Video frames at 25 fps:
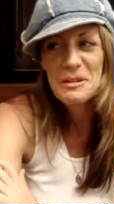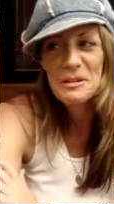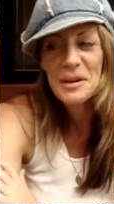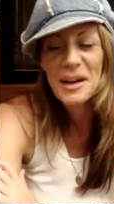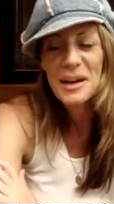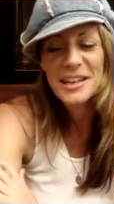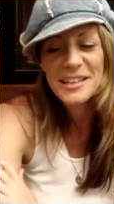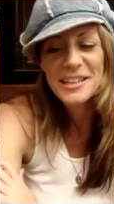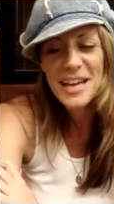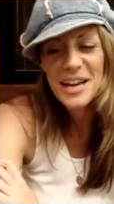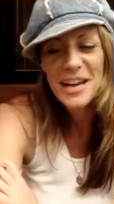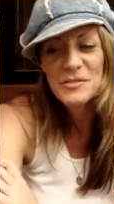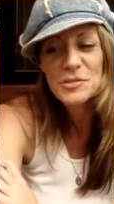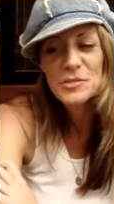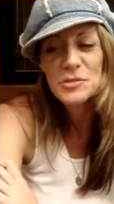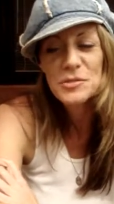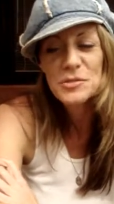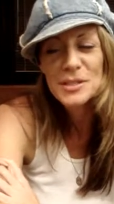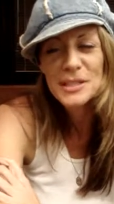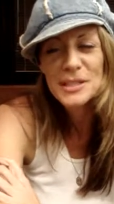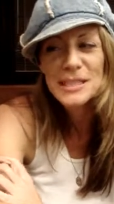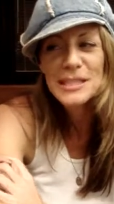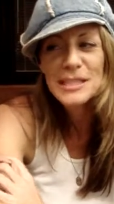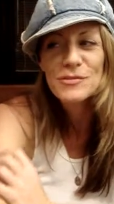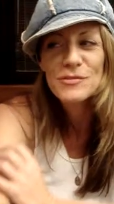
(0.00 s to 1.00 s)
I'd have to
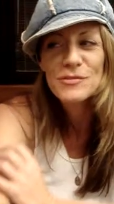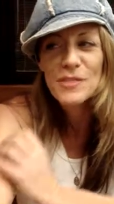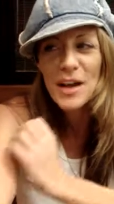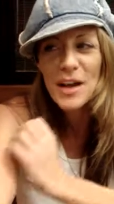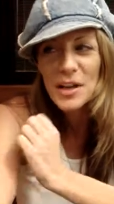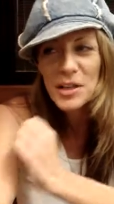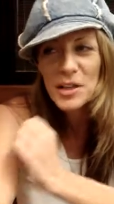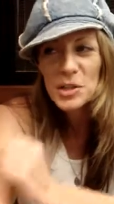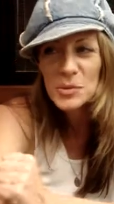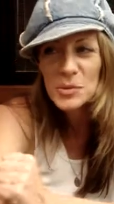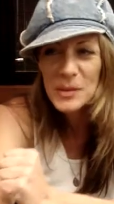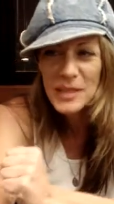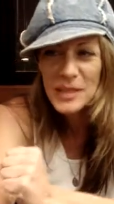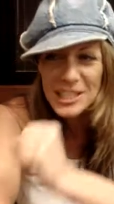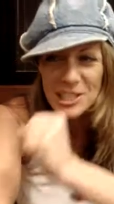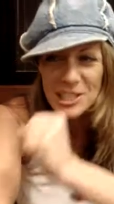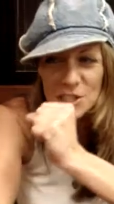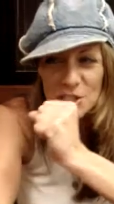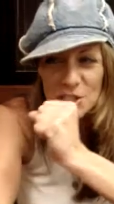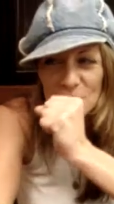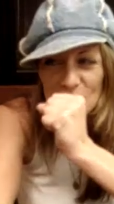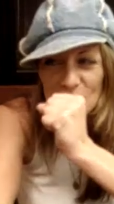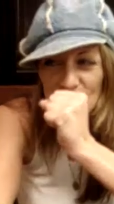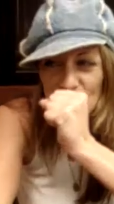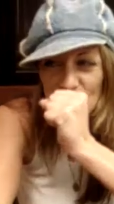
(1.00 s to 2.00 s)
really evaluate
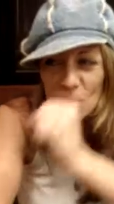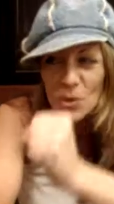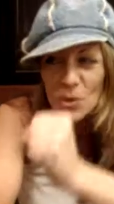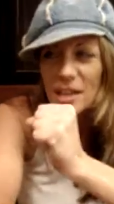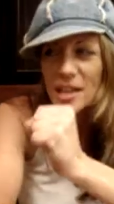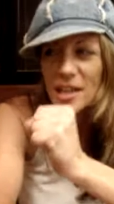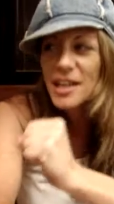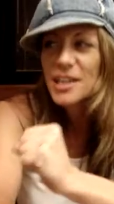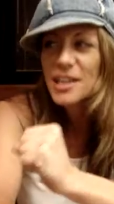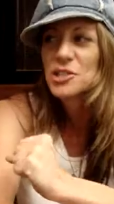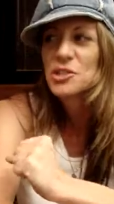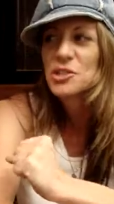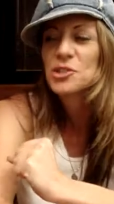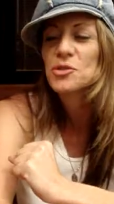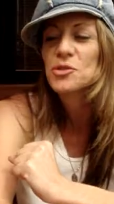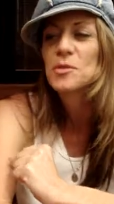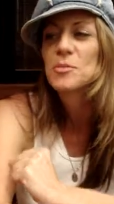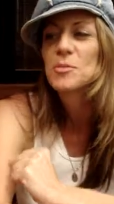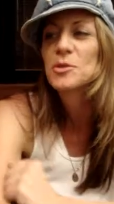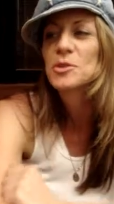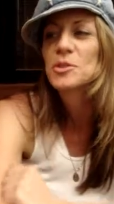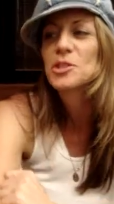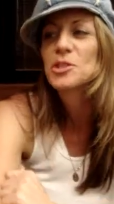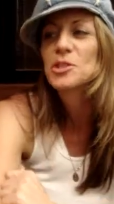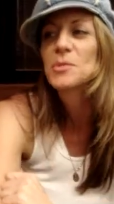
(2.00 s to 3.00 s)
just what kind of
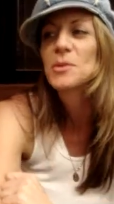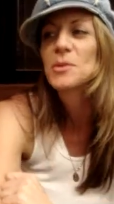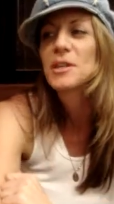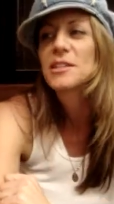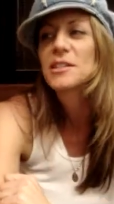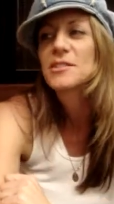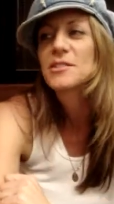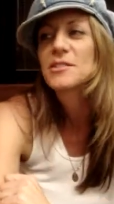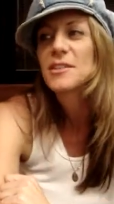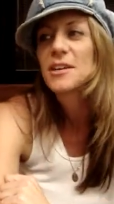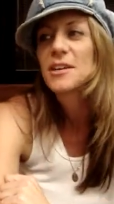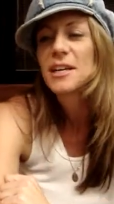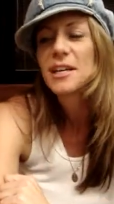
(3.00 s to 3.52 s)
stripper she was.